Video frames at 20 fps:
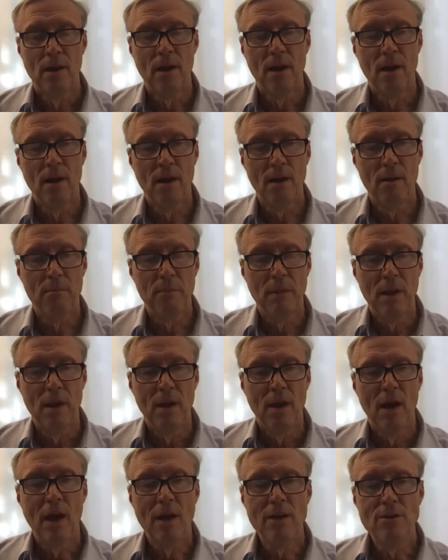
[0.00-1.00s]

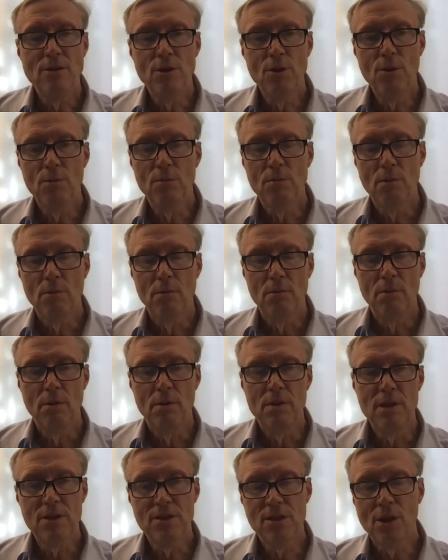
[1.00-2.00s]
I do
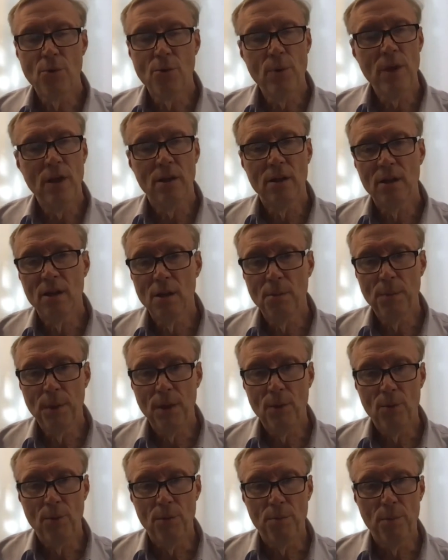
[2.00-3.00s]
disagree a little
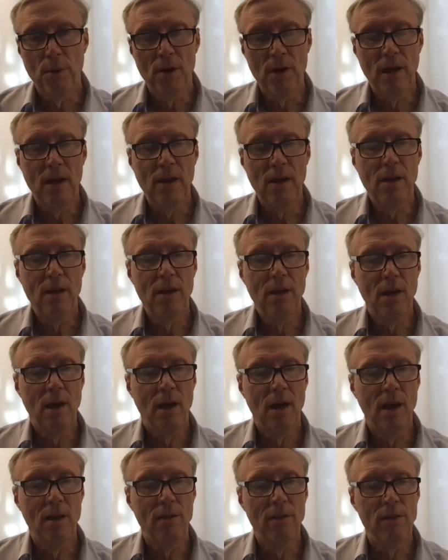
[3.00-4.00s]
bit with Bernanke
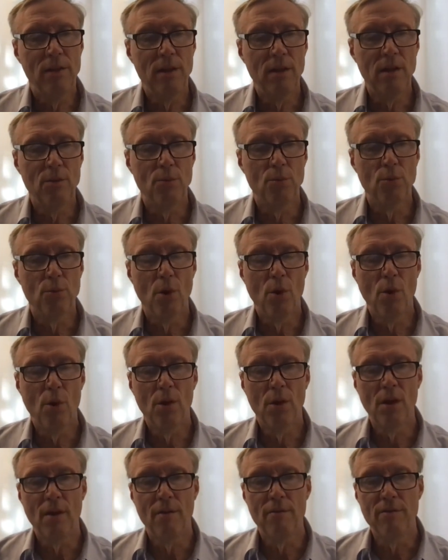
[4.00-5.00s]
on the
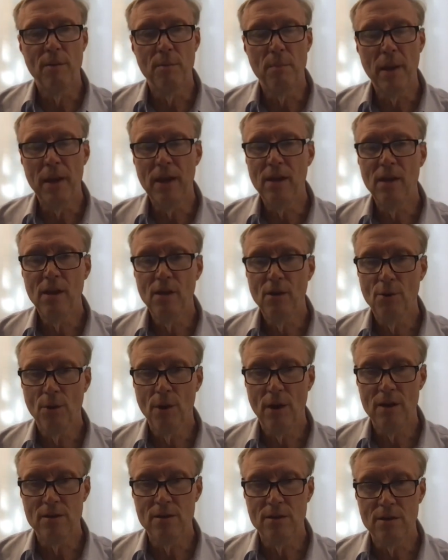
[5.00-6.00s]
role of the banking
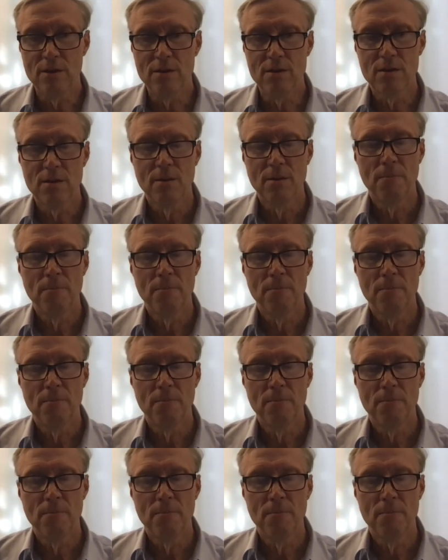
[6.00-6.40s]
crisis.